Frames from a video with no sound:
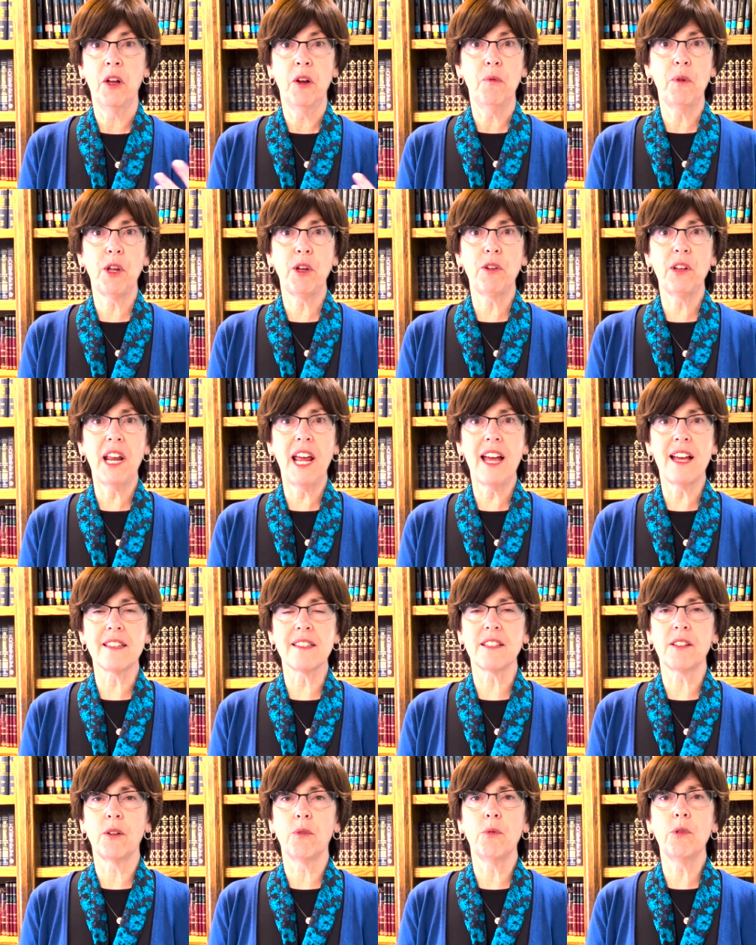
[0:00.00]
We could
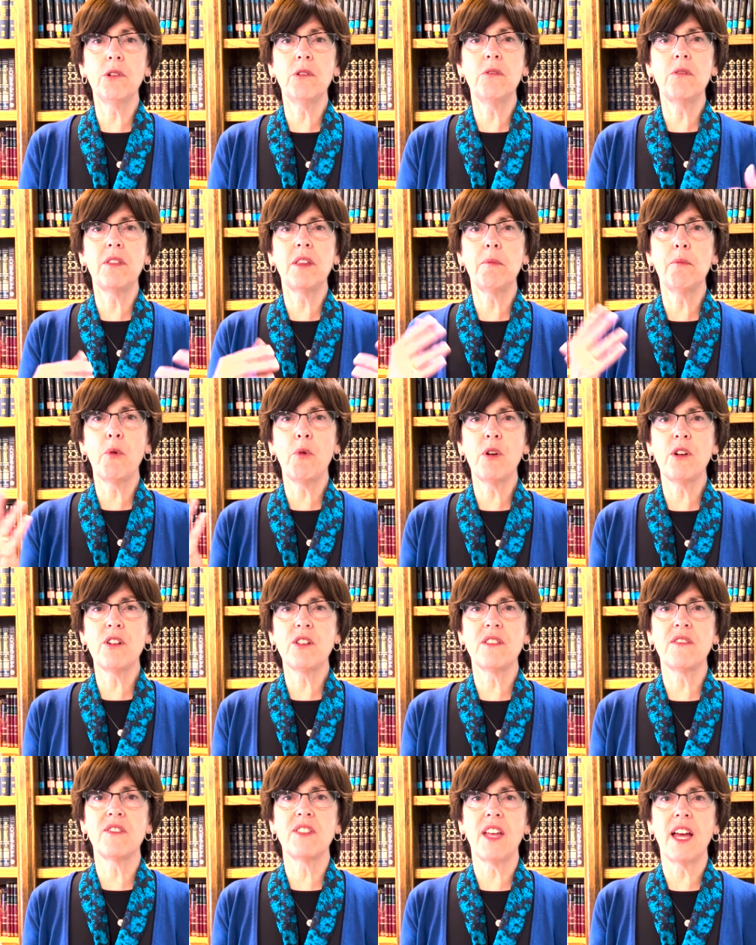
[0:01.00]
ask, what do the
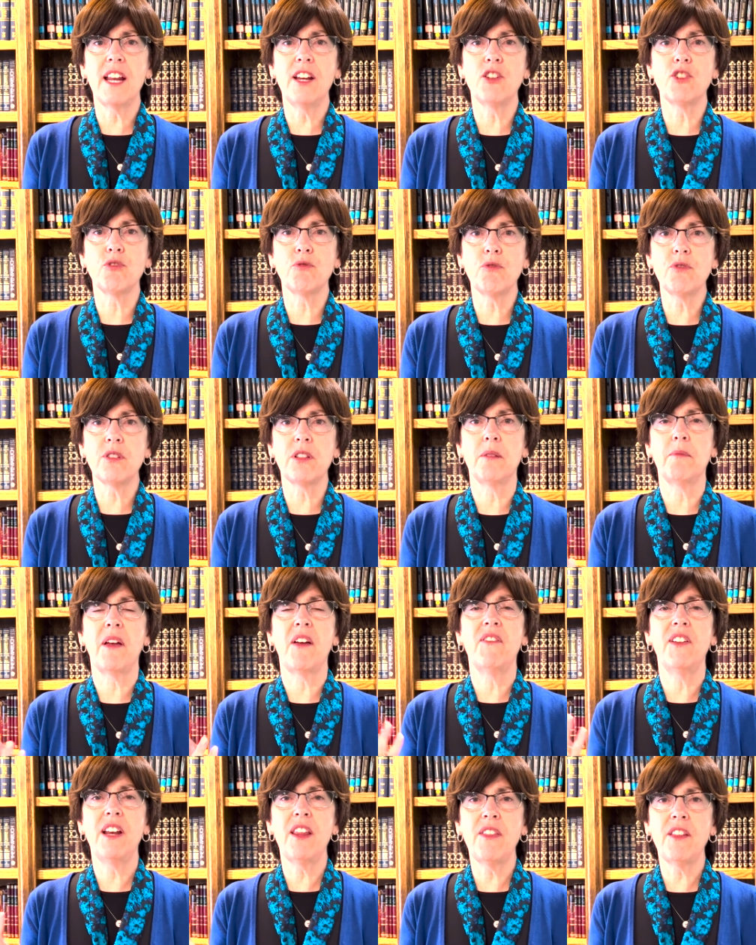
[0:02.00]
mourners of Zion and Jerusalem
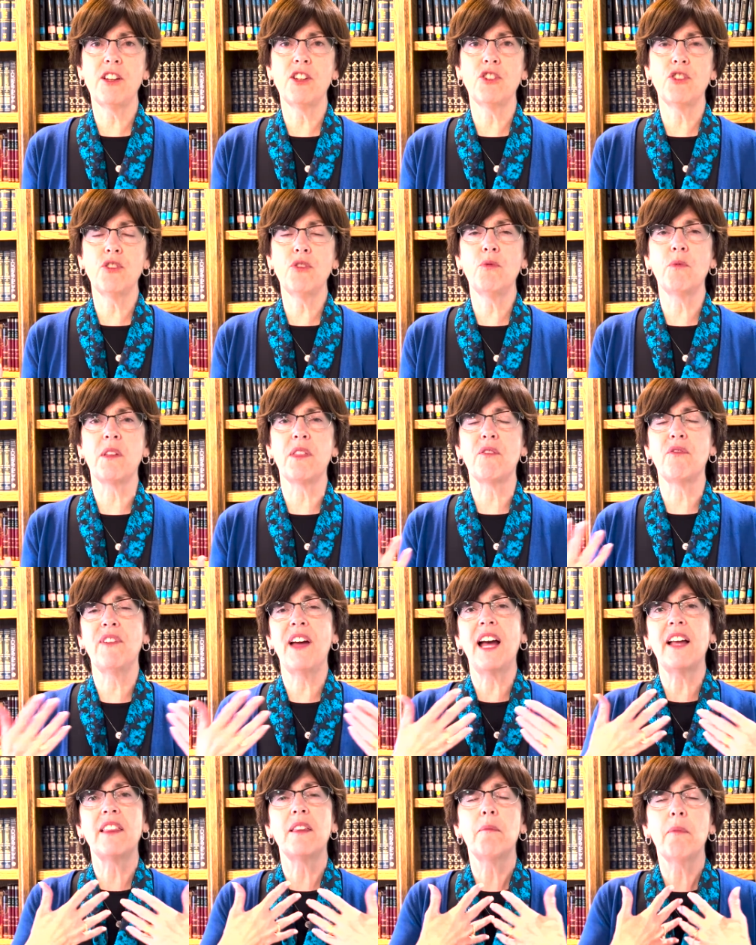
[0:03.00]
have anything to do with the
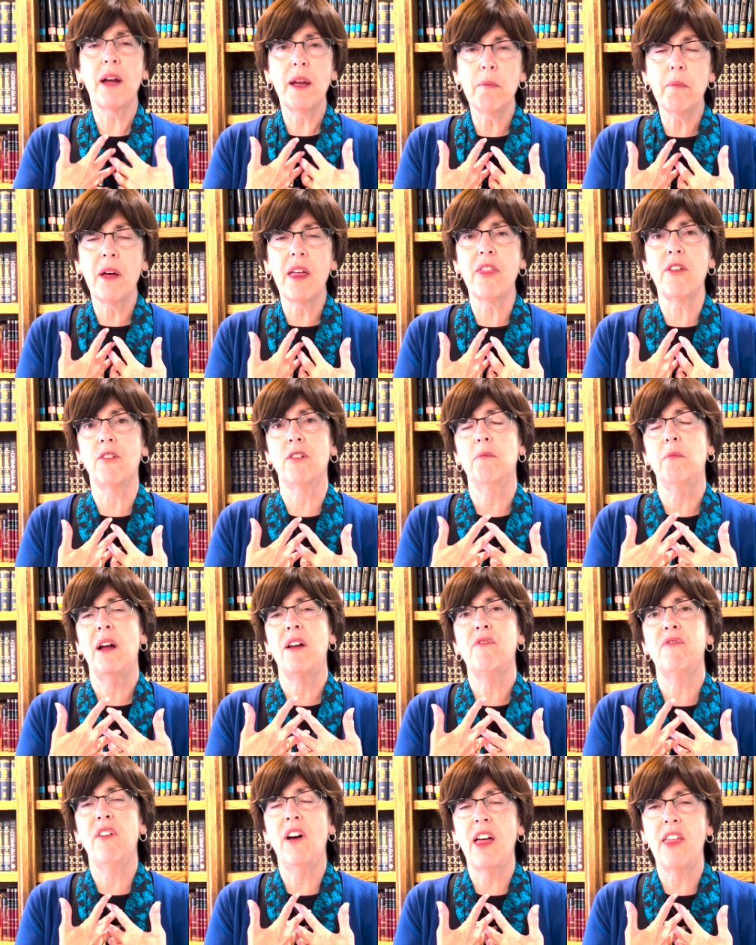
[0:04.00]
fact that my mother or my
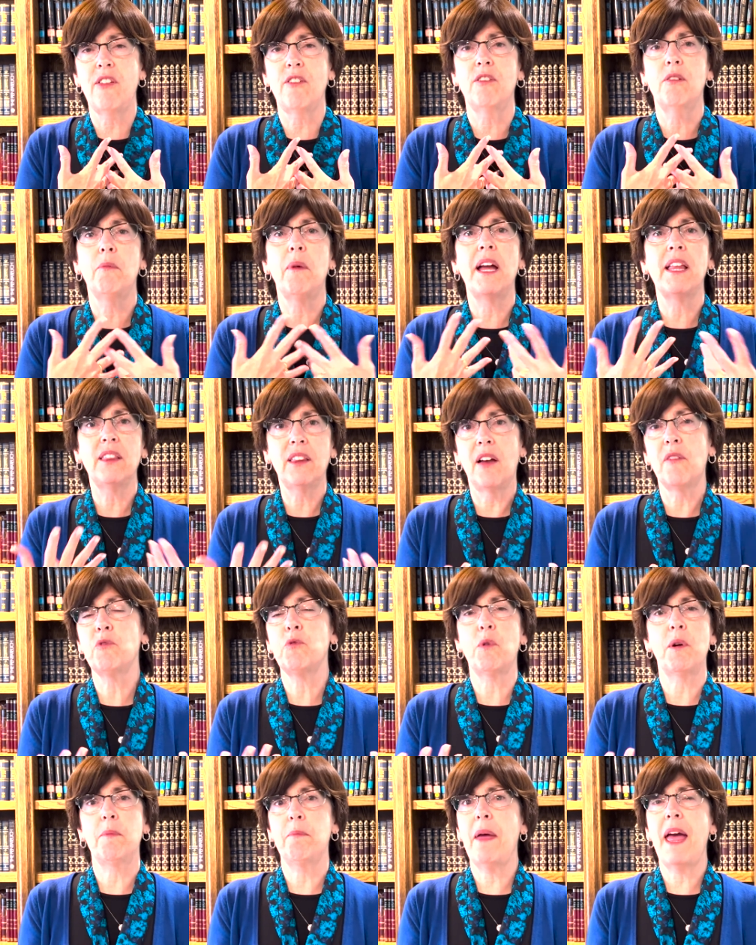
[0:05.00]
father or my loved
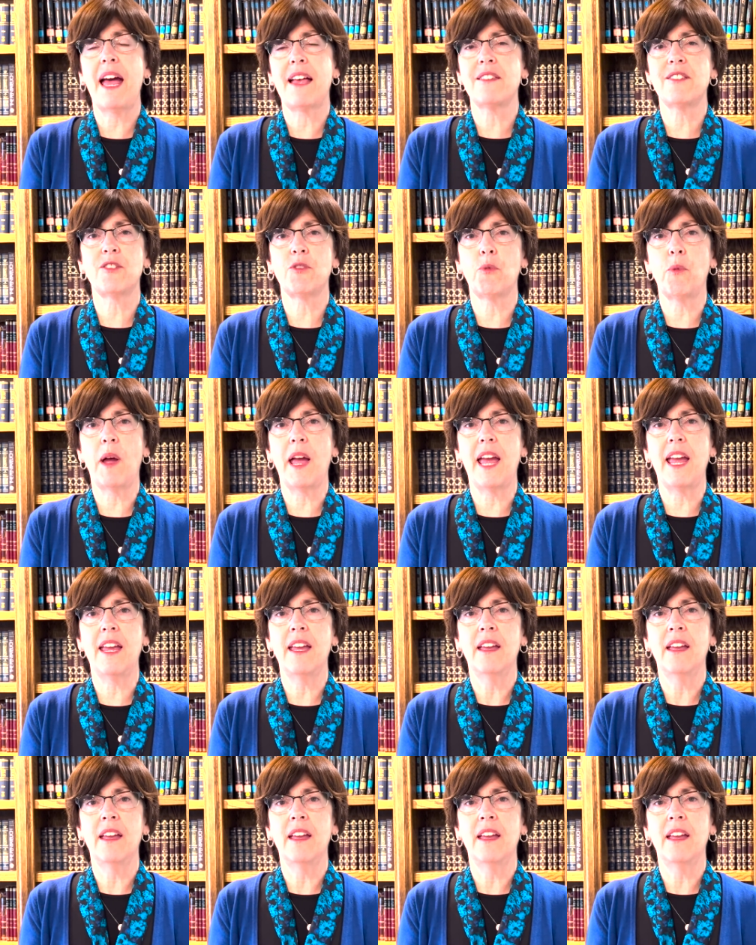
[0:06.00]
one passed away?